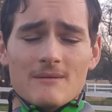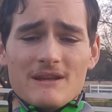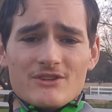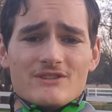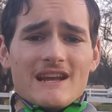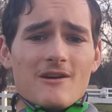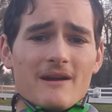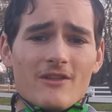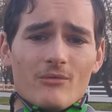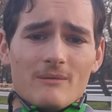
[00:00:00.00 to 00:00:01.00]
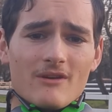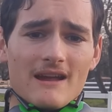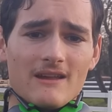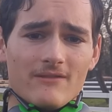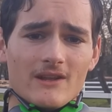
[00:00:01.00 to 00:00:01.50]
Make sure to check out my other whip
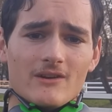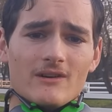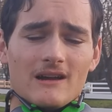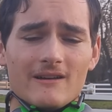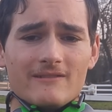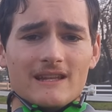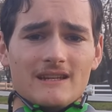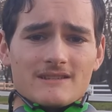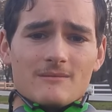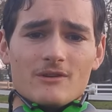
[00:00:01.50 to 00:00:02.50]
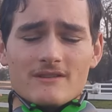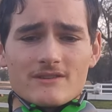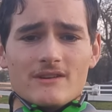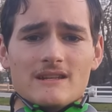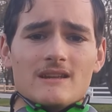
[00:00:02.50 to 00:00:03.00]
cracking video. I'll have a link somewhere on the
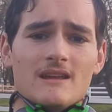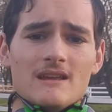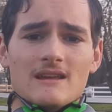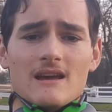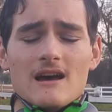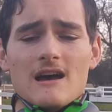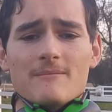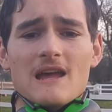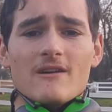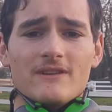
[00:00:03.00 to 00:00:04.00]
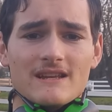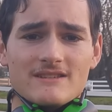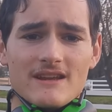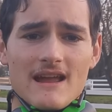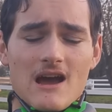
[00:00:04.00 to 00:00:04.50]
screen um, now for you guys
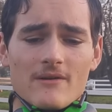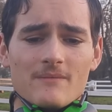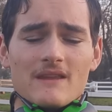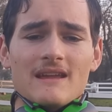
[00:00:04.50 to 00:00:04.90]
to check out.